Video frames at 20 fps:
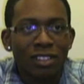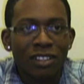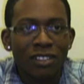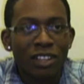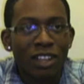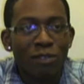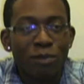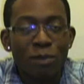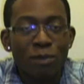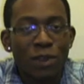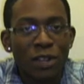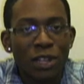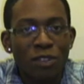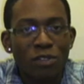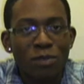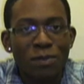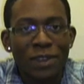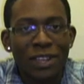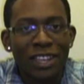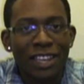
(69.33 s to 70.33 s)
I think I've been bullied
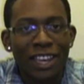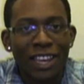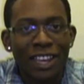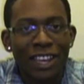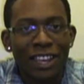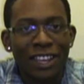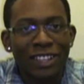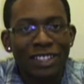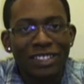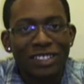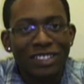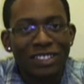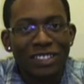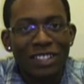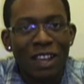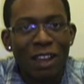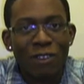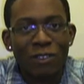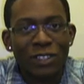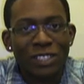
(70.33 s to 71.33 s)
for being gay
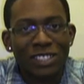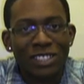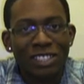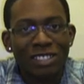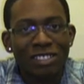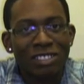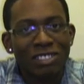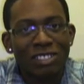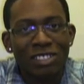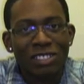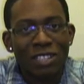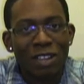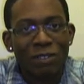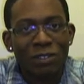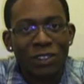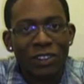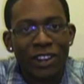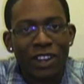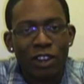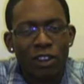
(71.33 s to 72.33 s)
ever since the
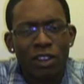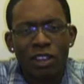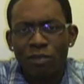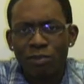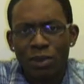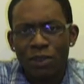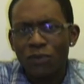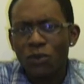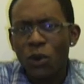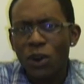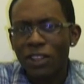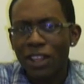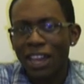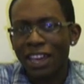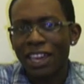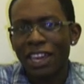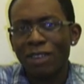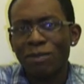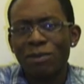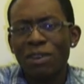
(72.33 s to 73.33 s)
7th grade.
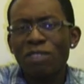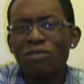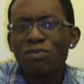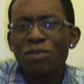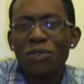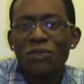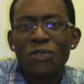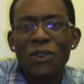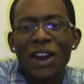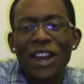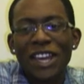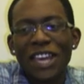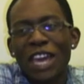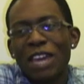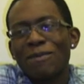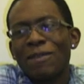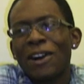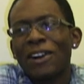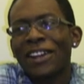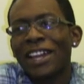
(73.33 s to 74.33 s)
Even before I
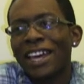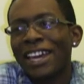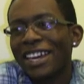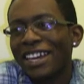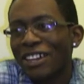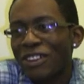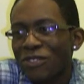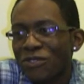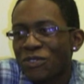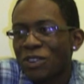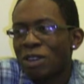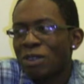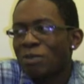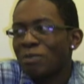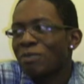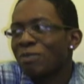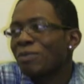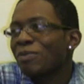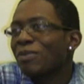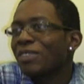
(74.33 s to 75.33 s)
came out, like
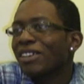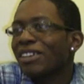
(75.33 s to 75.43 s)
from